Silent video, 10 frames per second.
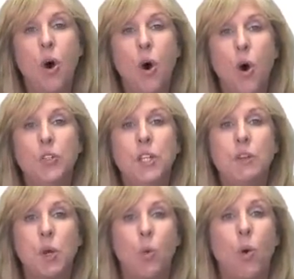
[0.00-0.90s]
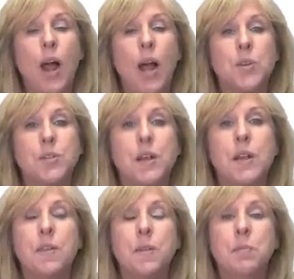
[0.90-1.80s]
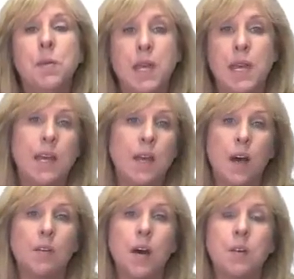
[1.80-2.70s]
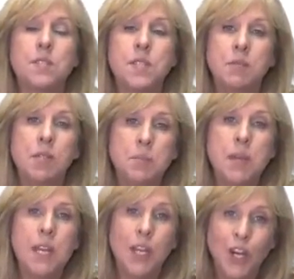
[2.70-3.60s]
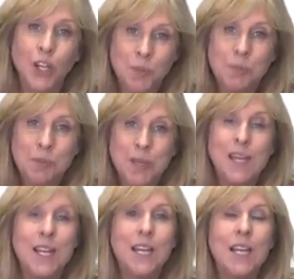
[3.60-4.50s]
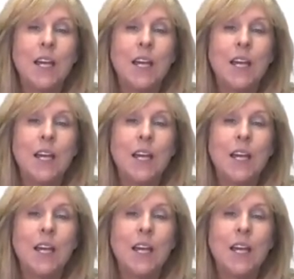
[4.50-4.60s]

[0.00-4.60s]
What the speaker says: only requires the being of simply being a human being.